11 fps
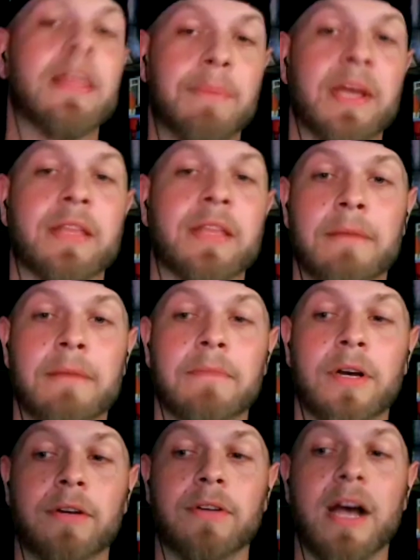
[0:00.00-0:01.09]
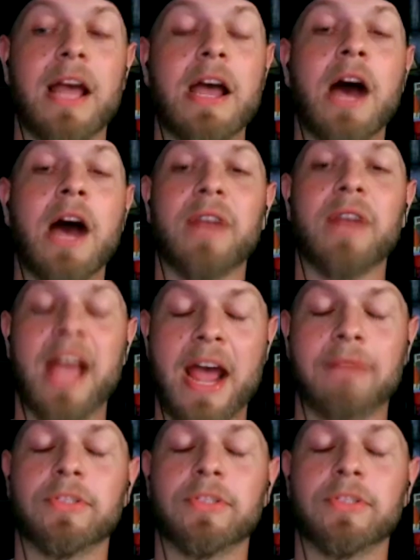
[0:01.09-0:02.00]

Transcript: picked them, I would have